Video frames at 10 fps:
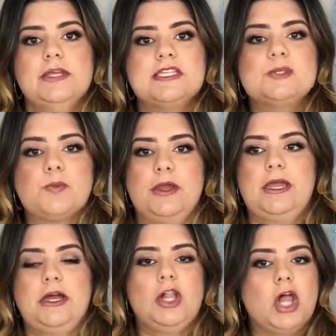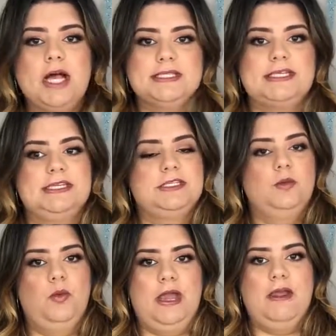spring closet to
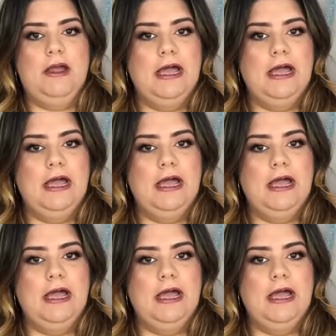wear.